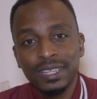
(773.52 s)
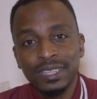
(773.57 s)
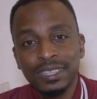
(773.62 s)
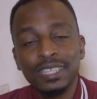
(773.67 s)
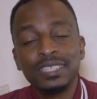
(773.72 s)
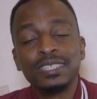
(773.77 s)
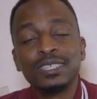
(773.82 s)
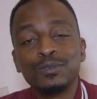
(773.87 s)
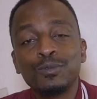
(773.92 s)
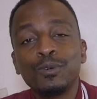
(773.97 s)

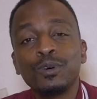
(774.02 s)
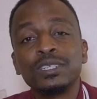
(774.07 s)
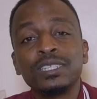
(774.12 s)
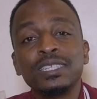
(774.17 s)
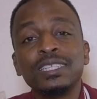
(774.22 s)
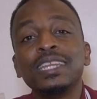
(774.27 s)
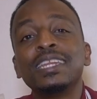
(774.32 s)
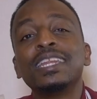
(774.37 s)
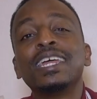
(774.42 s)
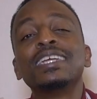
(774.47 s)
This is what
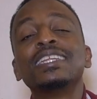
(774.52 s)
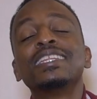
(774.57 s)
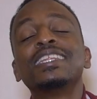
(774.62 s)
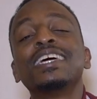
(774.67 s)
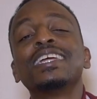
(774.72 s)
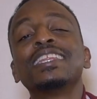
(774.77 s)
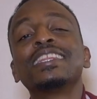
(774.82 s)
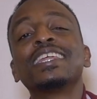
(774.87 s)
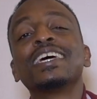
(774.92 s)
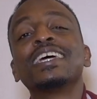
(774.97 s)
the,
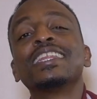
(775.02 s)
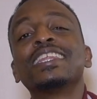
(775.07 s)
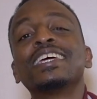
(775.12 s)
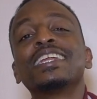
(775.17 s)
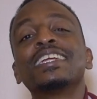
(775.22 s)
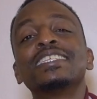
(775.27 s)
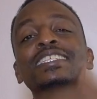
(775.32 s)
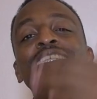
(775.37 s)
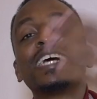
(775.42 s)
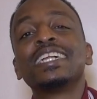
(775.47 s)
the, the, the
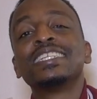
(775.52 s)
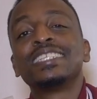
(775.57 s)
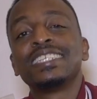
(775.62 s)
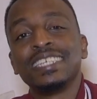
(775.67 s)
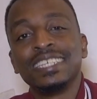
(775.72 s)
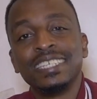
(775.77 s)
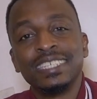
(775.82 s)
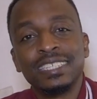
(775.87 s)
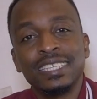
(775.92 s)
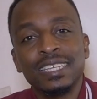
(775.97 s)

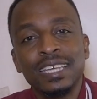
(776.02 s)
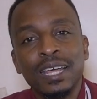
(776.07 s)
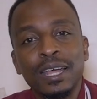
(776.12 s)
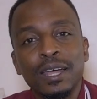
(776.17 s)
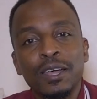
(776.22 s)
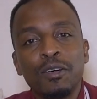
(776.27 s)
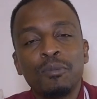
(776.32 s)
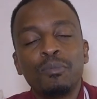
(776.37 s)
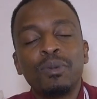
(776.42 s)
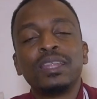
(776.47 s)
result is.
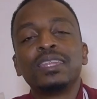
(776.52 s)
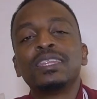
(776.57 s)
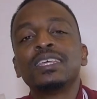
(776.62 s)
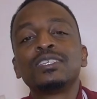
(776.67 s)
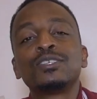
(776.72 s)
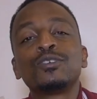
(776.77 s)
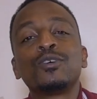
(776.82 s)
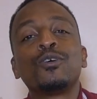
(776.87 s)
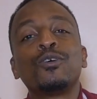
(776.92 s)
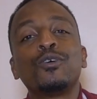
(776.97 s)
But
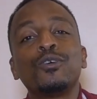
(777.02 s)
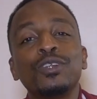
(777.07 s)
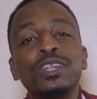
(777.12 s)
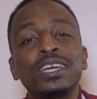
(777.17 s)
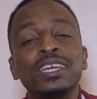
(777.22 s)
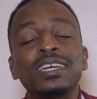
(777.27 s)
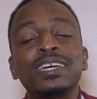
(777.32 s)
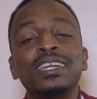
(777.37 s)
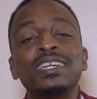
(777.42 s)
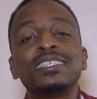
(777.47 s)
this whole
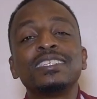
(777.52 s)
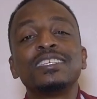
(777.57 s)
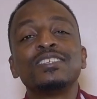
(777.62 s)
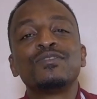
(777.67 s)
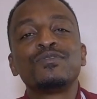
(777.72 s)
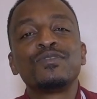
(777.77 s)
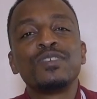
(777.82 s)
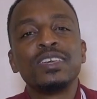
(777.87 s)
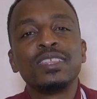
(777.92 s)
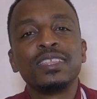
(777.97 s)
increase in
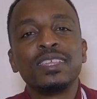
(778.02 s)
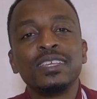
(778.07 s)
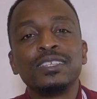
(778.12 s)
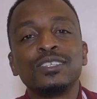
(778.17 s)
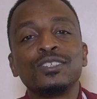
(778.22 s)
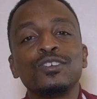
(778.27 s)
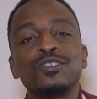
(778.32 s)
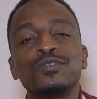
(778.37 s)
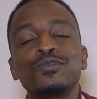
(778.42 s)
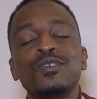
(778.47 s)
faith
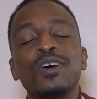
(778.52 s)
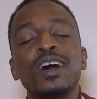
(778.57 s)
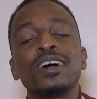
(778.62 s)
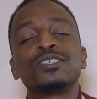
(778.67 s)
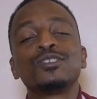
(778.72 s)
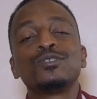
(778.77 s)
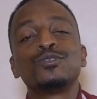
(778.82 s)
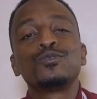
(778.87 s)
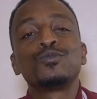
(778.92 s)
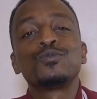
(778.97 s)
is not for
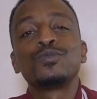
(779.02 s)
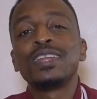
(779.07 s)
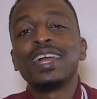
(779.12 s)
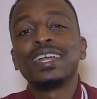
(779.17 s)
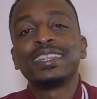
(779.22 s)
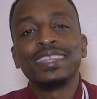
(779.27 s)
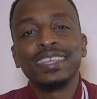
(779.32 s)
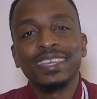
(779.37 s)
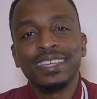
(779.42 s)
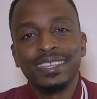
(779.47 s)
us to do
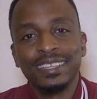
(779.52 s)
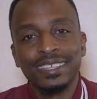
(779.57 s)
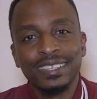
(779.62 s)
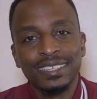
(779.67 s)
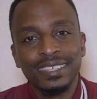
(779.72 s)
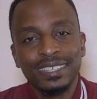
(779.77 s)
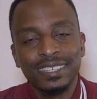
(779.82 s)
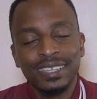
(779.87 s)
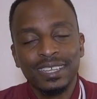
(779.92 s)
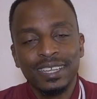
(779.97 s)
nothing.
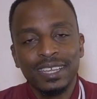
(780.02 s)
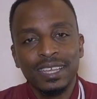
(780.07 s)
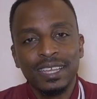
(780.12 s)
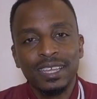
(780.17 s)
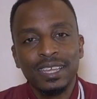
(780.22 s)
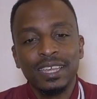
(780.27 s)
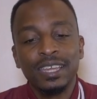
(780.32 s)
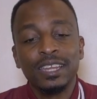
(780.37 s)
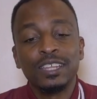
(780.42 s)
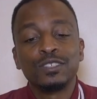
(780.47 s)

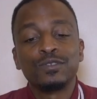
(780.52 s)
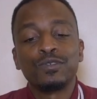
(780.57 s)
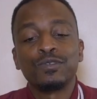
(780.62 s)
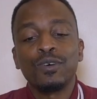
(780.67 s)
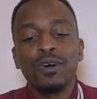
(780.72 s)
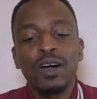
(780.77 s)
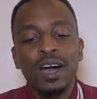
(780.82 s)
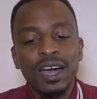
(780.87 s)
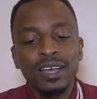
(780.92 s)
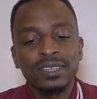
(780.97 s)
It is
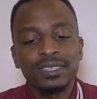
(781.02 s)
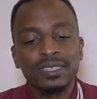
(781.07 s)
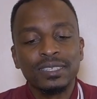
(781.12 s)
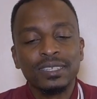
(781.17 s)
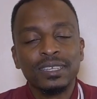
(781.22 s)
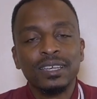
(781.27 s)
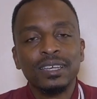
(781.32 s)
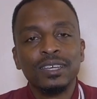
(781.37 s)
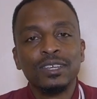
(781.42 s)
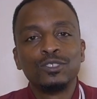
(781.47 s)
for
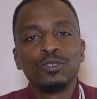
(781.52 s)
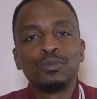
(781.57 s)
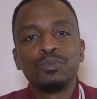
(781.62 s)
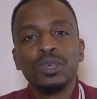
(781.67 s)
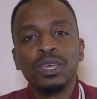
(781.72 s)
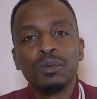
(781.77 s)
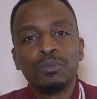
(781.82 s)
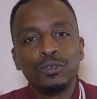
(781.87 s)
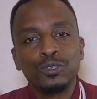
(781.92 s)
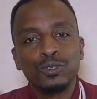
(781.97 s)
us to
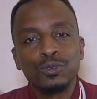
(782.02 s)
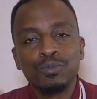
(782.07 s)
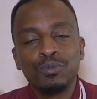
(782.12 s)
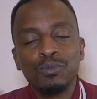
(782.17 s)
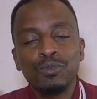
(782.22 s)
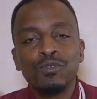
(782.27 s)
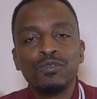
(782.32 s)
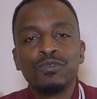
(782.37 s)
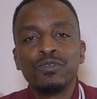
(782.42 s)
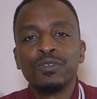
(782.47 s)
be able to
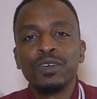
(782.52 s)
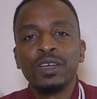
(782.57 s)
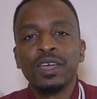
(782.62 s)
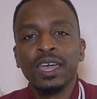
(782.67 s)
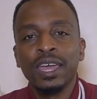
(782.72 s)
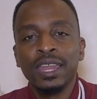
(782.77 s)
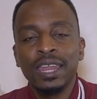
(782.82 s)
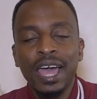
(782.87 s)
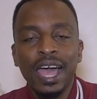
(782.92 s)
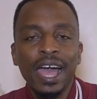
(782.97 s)
move and